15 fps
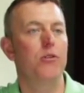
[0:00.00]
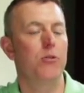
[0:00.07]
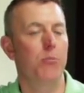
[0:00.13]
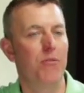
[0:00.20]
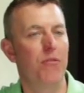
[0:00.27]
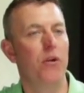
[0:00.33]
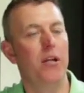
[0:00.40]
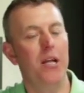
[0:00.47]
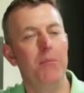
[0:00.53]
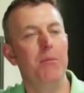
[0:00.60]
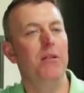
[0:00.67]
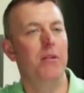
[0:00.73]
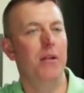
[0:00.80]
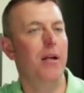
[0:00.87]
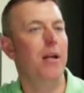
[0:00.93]
So before you came
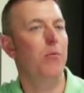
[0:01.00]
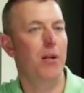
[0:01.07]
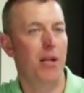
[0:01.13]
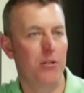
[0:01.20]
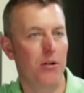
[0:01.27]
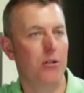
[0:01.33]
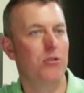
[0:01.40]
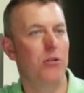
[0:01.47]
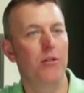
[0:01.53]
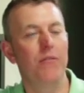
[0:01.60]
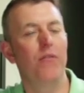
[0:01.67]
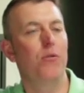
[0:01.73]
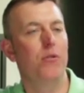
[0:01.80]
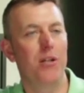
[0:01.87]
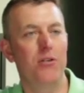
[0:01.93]
in today, when I talked to you on the
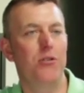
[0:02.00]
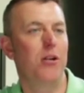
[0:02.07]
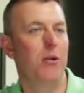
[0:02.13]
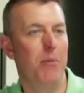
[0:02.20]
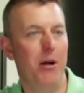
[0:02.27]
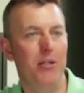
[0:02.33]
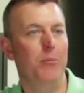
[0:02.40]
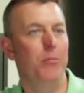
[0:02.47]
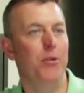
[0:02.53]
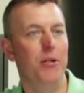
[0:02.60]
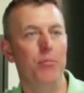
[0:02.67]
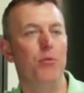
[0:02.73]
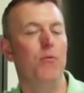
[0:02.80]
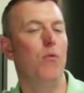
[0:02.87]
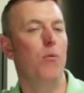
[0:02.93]
phone yesterday about your
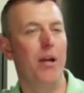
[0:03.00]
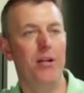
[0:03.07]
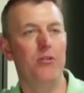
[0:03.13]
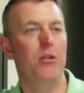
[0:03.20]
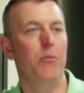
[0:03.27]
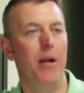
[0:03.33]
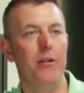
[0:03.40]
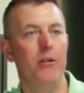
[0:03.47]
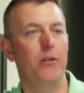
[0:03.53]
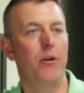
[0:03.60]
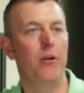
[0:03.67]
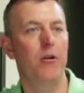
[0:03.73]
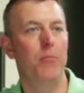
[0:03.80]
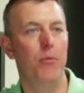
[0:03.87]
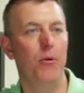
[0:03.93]
pre-approval, we actually ran your
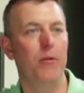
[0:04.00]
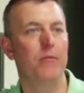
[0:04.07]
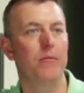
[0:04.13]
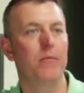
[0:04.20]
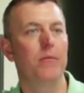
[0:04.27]
credit report.